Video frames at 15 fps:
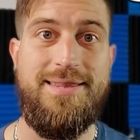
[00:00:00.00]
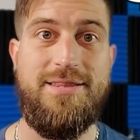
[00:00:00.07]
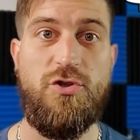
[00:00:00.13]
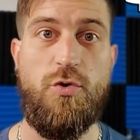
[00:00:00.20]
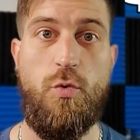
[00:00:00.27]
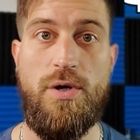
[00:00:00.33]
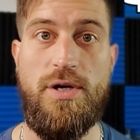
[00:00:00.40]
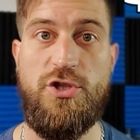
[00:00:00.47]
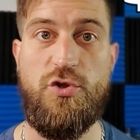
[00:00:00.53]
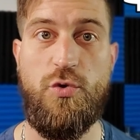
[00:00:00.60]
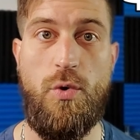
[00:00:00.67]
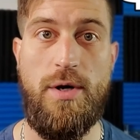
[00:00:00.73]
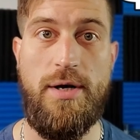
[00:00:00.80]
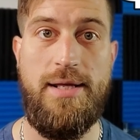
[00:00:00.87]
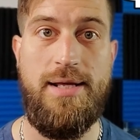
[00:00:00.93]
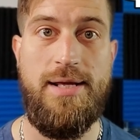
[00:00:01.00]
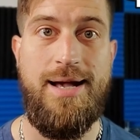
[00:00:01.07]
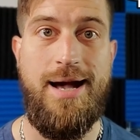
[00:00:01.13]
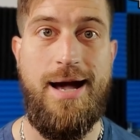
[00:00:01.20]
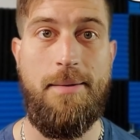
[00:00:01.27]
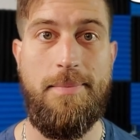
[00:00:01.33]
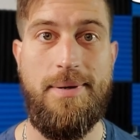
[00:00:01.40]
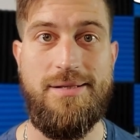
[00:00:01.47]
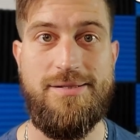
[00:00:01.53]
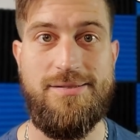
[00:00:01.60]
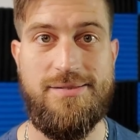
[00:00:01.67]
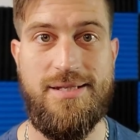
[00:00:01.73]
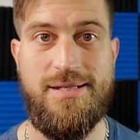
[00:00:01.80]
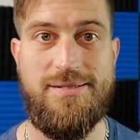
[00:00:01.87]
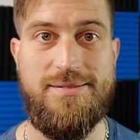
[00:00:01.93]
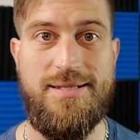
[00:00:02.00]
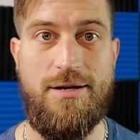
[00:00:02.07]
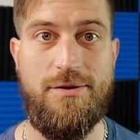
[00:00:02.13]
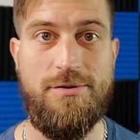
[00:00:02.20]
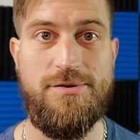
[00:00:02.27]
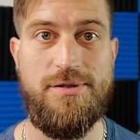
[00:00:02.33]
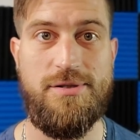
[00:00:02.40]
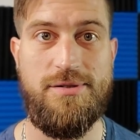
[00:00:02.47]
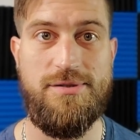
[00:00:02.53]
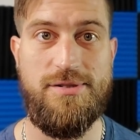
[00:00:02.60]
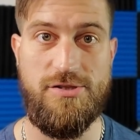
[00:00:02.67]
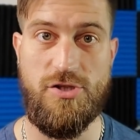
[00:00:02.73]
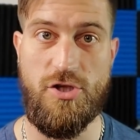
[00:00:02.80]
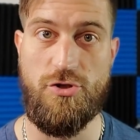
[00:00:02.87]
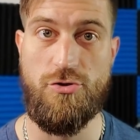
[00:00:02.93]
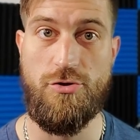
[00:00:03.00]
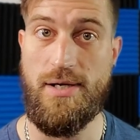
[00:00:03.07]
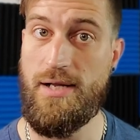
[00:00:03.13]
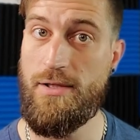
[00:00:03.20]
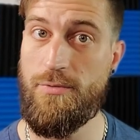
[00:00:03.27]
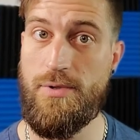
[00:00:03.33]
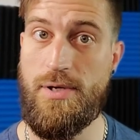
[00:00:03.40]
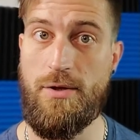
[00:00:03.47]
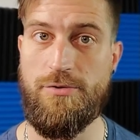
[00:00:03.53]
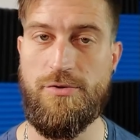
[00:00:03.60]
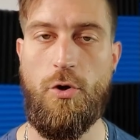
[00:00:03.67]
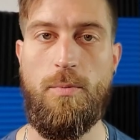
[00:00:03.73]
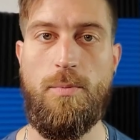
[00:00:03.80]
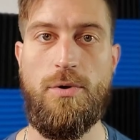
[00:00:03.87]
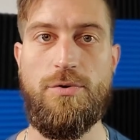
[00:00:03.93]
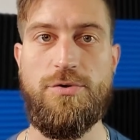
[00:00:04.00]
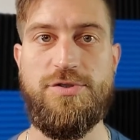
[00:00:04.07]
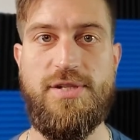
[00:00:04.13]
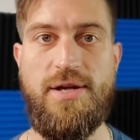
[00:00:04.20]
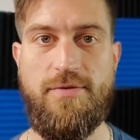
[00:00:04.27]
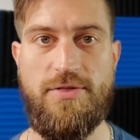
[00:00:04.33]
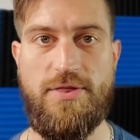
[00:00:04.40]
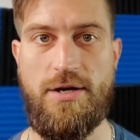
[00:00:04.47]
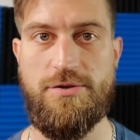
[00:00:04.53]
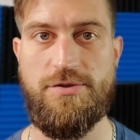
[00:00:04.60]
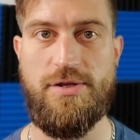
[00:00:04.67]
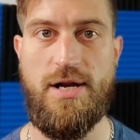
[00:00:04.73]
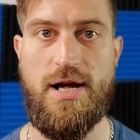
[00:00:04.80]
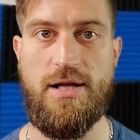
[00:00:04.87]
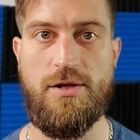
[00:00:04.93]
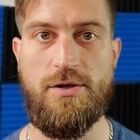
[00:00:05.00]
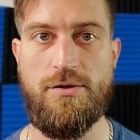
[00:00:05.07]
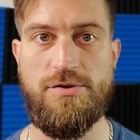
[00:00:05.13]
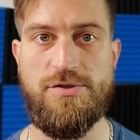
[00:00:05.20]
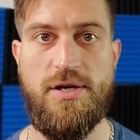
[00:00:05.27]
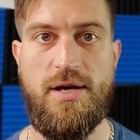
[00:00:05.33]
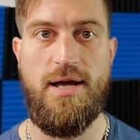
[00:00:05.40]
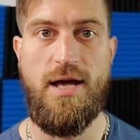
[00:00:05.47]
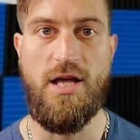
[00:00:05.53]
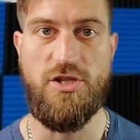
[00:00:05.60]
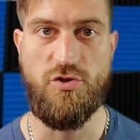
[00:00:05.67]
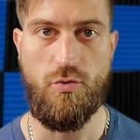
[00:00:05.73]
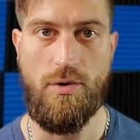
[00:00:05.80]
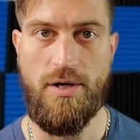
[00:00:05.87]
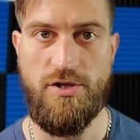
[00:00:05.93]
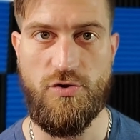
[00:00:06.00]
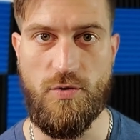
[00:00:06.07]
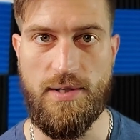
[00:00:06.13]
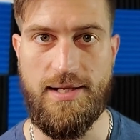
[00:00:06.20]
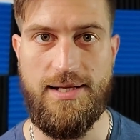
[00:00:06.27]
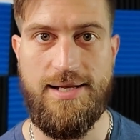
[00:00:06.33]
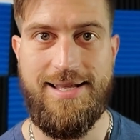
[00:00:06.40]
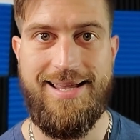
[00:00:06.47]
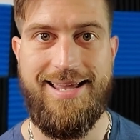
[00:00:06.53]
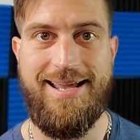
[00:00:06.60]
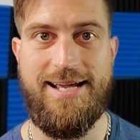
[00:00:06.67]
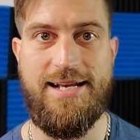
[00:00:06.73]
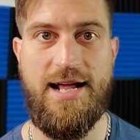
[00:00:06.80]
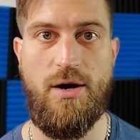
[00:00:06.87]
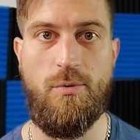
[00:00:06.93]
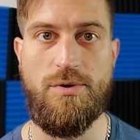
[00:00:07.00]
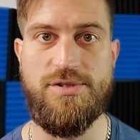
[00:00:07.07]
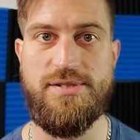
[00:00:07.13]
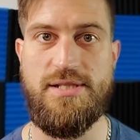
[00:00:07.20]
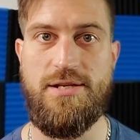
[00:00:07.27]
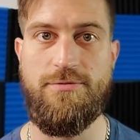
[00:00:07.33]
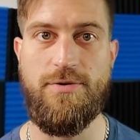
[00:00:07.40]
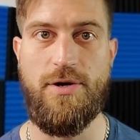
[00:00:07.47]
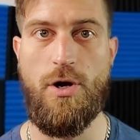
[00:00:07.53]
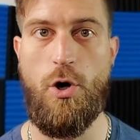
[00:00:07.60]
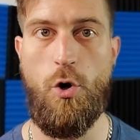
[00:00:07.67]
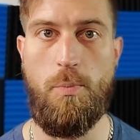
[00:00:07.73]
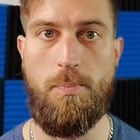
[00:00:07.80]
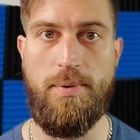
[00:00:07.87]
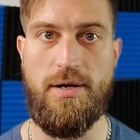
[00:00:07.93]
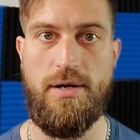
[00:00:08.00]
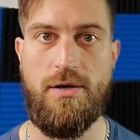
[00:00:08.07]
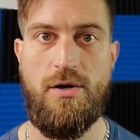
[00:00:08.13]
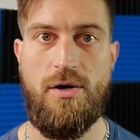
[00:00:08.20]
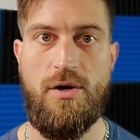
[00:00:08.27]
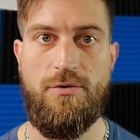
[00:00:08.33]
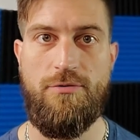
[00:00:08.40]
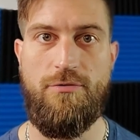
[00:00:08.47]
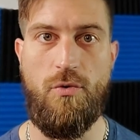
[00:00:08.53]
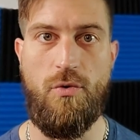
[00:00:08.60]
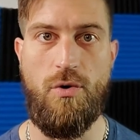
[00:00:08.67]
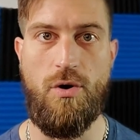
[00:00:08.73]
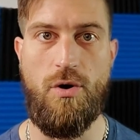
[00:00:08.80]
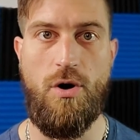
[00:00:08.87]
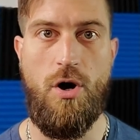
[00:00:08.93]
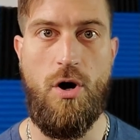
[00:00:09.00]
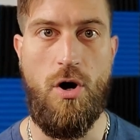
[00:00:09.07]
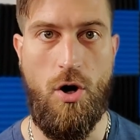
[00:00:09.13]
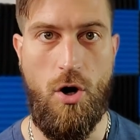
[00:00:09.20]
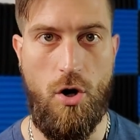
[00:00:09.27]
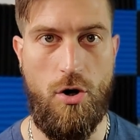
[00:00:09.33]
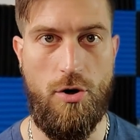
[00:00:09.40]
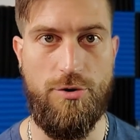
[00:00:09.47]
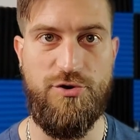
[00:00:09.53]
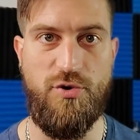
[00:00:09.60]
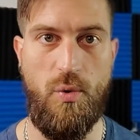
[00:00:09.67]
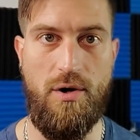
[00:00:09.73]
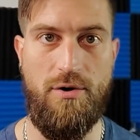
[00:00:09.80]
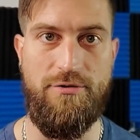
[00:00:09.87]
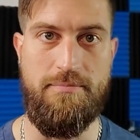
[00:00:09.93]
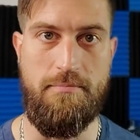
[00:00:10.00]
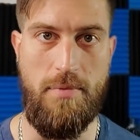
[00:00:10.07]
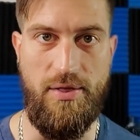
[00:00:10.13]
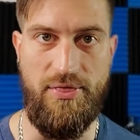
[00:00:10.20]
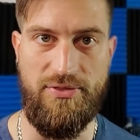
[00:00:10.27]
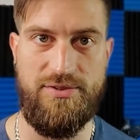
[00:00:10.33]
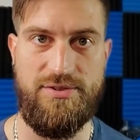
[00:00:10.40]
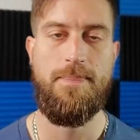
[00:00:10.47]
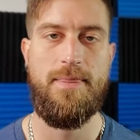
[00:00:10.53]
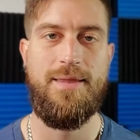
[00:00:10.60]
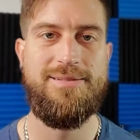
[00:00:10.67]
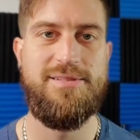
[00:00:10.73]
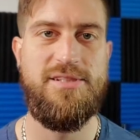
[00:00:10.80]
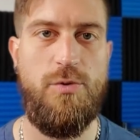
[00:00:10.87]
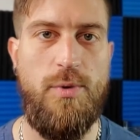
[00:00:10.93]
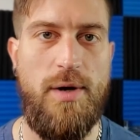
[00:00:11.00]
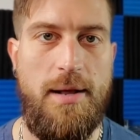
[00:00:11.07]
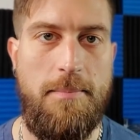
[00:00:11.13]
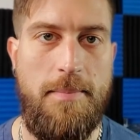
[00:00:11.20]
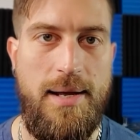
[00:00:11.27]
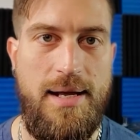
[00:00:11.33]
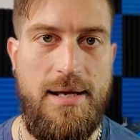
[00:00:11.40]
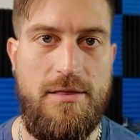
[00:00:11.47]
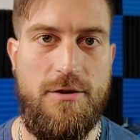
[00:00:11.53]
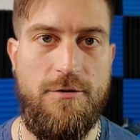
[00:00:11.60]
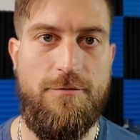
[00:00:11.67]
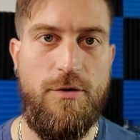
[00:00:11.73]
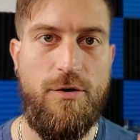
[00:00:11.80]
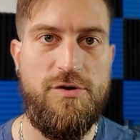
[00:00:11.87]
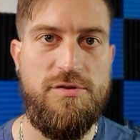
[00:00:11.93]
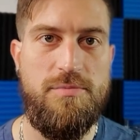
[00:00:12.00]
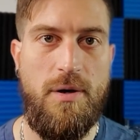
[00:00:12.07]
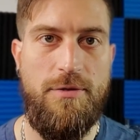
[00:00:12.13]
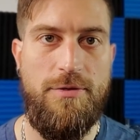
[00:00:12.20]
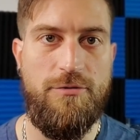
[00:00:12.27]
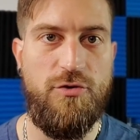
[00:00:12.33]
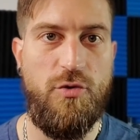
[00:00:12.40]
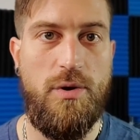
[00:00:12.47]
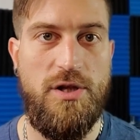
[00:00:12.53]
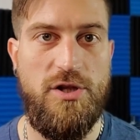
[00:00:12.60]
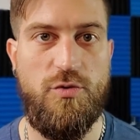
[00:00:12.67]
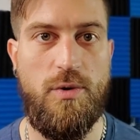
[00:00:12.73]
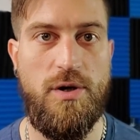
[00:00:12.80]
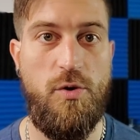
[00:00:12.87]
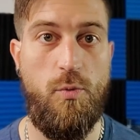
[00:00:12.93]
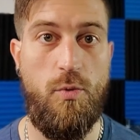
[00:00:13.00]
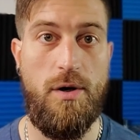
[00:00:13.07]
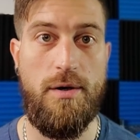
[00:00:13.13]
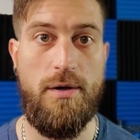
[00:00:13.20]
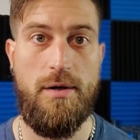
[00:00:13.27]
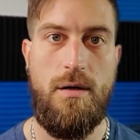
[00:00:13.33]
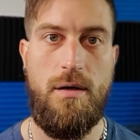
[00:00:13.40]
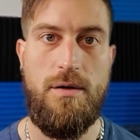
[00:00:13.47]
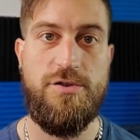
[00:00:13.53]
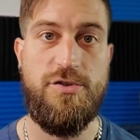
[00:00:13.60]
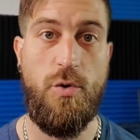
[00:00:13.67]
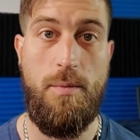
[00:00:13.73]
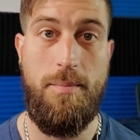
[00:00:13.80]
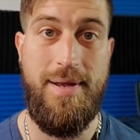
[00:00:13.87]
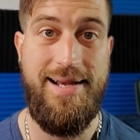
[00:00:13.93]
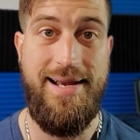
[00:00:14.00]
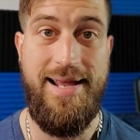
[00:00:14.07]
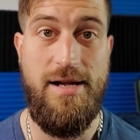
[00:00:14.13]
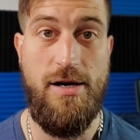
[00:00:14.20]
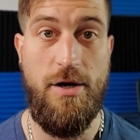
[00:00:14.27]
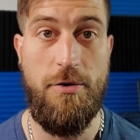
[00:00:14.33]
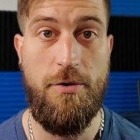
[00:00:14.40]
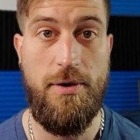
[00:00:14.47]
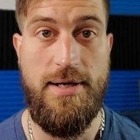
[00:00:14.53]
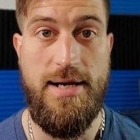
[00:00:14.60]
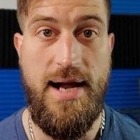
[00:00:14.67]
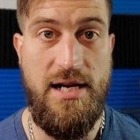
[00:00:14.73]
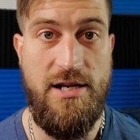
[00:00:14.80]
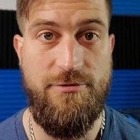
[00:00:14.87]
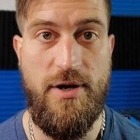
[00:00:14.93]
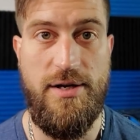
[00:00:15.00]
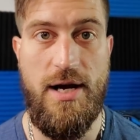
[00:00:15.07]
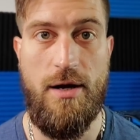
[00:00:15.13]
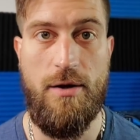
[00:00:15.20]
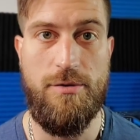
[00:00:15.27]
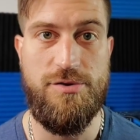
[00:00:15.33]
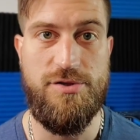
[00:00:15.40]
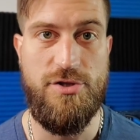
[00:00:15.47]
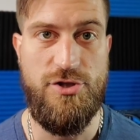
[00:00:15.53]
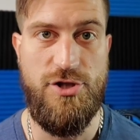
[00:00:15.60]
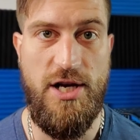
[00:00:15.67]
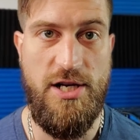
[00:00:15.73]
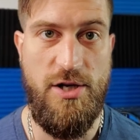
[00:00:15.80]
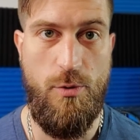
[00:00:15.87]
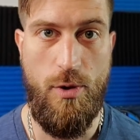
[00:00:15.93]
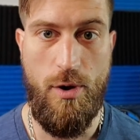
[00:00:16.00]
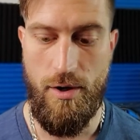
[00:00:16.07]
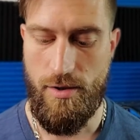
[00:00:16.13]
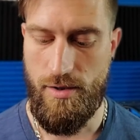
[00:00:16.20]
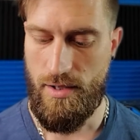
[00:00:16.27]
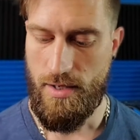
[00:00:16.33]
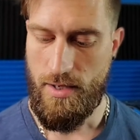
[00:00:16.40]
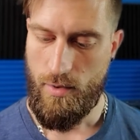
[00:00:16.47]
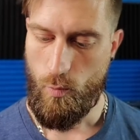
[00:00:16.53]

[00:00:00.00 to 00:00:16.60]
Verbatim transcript: 2020, I made $6,683, almost $7,000 in 2020, and I wasn't even open for all 12 months. Let's see what I made the first month of 2021. So we made $895 in January.